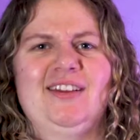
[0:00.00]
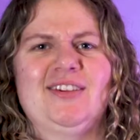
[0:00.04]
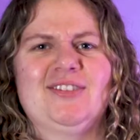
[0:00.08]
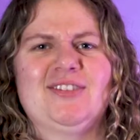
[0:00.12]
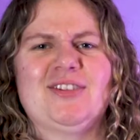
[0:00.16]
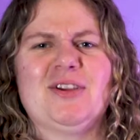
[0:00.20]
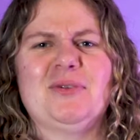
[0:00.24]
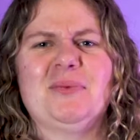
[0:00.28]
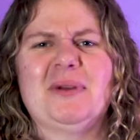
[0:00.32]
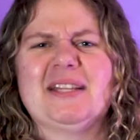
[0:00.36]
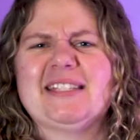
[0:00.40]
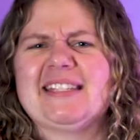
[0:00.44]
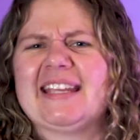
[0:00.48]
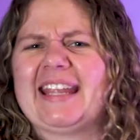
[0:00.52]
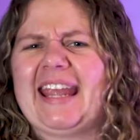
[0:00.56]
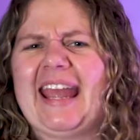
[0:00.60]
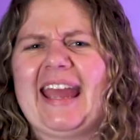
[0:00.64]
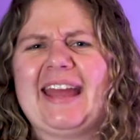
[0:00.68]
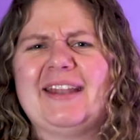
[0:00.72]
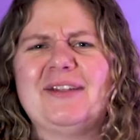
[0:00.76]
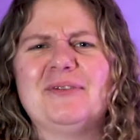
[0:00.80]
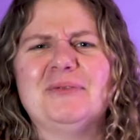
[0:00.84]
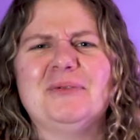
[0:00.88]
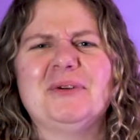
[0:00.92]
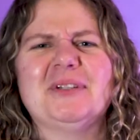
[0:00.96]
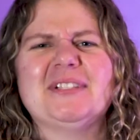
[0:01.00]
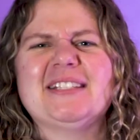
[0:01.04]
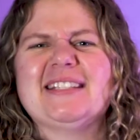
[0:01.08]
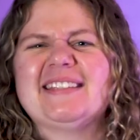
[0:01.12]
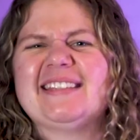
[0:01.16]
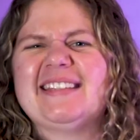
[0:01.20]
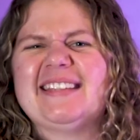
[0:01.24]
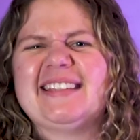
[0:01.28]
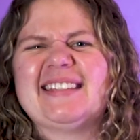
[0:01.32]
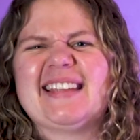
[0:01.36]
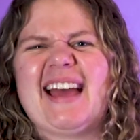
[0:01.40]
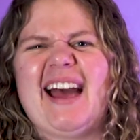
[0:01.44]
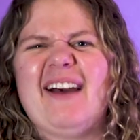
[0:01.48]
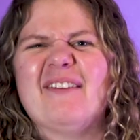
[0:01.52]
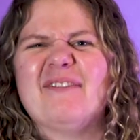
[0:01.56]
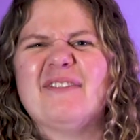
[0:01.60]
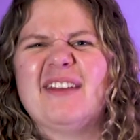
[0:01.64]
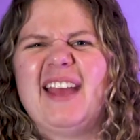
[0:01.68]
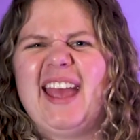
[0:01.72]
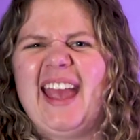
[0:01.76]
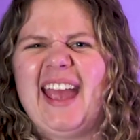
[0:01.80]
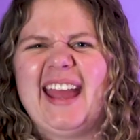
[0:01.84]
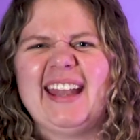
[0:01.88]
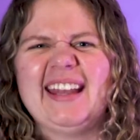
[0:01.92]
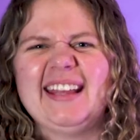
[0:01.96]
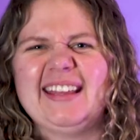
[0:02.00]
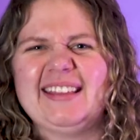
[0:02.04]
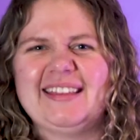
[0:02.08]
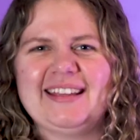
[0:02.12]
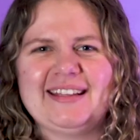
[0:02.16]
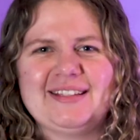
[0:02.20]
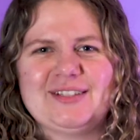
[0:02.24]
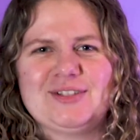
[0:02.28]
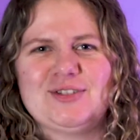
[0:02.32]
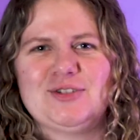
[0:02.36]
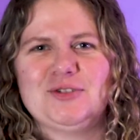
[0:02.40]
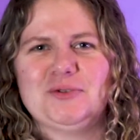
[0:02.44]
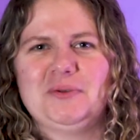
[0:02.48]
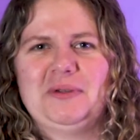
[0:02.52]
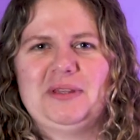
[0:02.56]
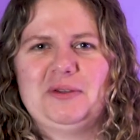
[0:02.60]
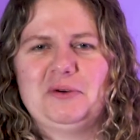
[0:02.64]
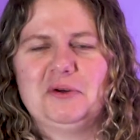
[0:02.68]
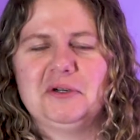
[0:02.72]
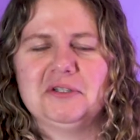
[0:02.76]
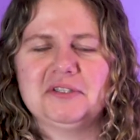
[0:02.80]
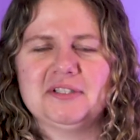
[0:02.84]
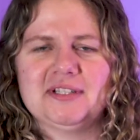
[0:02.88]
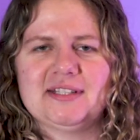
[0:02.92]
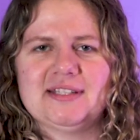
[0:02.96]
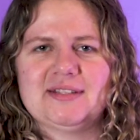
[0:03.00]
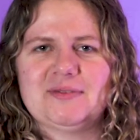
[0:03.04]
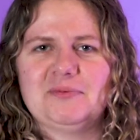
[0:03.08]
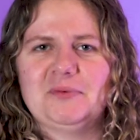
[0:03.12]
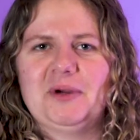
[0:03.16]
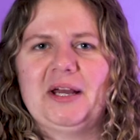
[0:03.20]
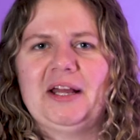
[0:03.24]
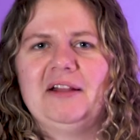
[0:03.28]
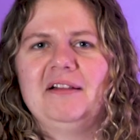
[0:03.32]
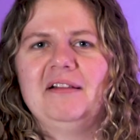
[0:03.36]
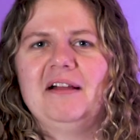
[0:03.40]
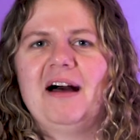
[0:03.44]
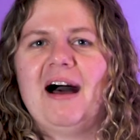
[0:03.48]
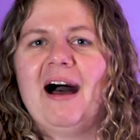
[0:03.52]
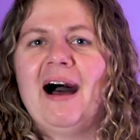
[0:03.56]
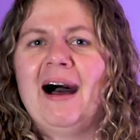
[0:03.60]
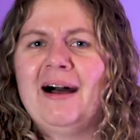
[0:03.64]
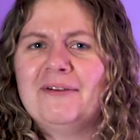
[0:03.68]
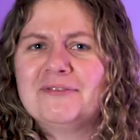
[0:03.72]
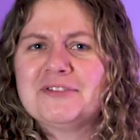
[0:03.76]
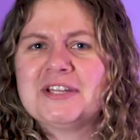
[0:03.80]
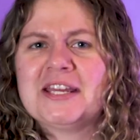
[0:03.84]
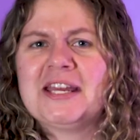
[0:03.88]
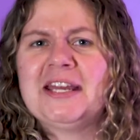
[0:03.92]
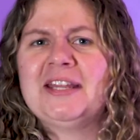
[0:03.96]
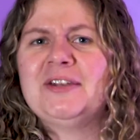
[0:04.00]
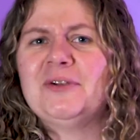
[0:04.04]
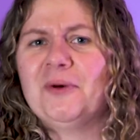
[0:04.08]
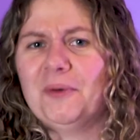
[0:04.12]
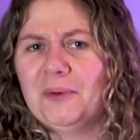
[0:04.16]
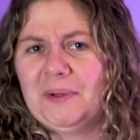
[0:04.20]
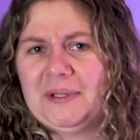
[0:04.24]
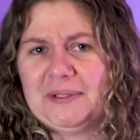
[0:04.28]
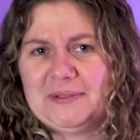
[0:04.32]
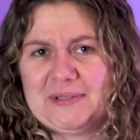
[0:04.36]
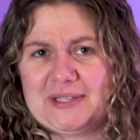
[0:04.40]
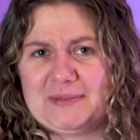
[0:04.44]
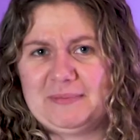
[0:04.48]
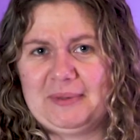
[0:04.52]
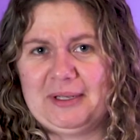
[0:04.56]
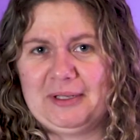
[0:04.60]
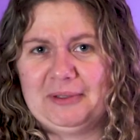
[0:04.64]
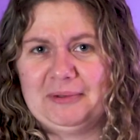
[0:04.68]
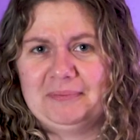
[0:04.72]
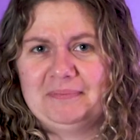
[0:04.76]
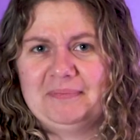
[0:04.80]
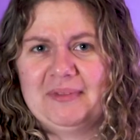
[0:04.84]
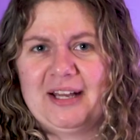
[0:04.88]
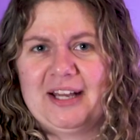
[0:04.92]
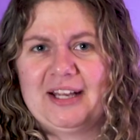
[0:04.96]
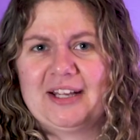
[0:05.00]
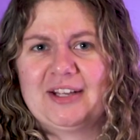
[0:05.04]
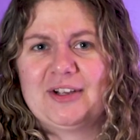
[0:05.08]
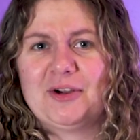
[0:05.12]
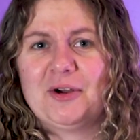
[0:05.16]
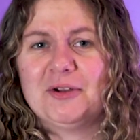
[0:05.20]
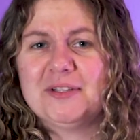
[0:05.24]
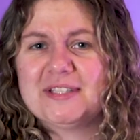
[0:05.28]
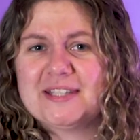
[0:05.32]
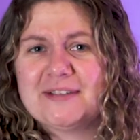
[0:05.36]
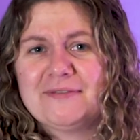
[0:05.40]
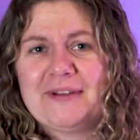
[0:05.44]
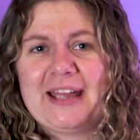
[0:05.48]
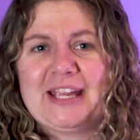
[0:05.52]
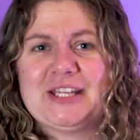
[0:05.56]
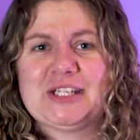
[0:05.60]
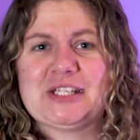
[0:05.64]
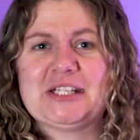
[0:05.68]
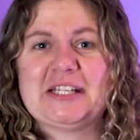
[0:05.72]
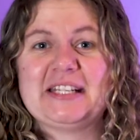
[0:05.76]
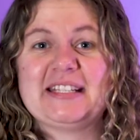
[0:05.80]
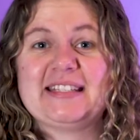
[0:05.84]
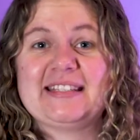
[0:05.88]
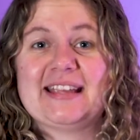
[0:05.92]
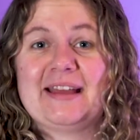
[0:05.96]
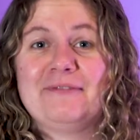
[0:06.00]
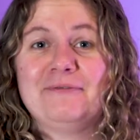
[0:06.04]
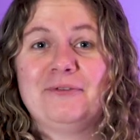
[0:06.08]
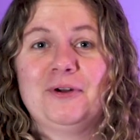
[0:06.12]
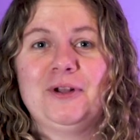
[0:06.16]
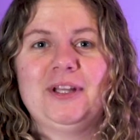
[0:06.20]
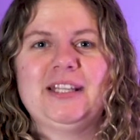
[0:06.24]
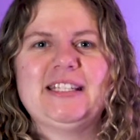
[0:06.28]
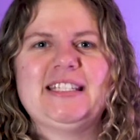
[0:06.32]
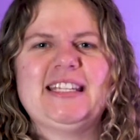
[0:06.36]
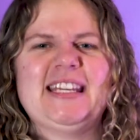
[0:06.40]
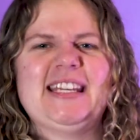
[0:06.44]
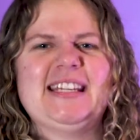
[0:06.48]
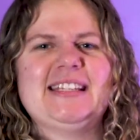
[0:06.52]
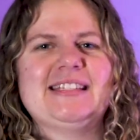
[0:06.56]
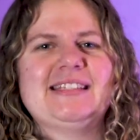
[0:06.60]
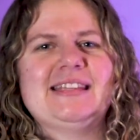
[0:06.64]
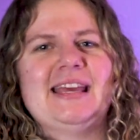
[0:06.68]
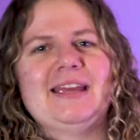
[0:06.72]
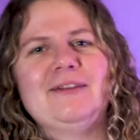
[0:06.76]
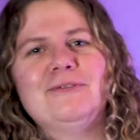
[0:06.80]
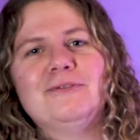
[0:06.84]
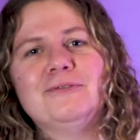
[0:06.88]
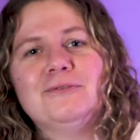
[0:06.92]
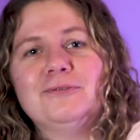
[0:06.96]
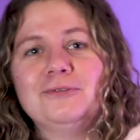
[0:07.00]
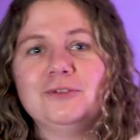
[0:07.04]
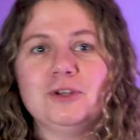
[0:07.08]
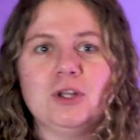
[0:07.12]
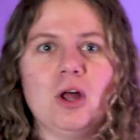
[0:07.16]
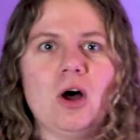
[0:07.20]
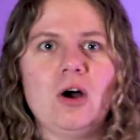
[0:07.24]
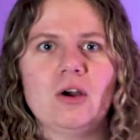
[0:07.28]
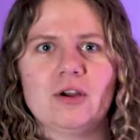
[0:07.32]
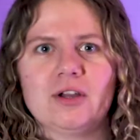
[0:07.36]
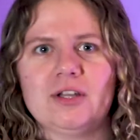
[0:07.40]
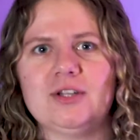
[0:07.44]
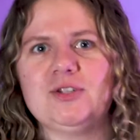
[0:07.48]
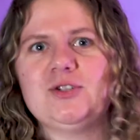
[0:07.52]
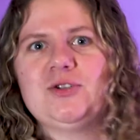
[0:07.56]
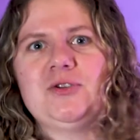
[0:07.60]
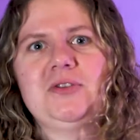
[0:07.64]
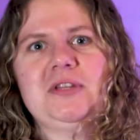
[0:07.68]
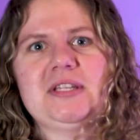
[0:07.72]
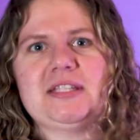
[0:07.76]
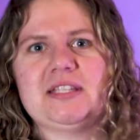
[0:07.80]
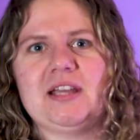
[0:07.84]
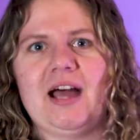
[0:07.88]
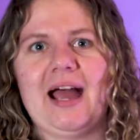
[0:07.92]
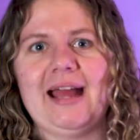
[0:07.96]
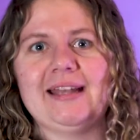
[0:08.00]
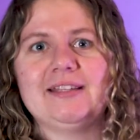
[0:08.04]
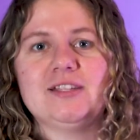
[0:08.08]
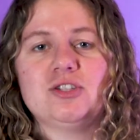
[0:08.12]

So once again, what does this have anything to do with otters? Well, after an oil spill, conservationists and volunteers, they flock to the site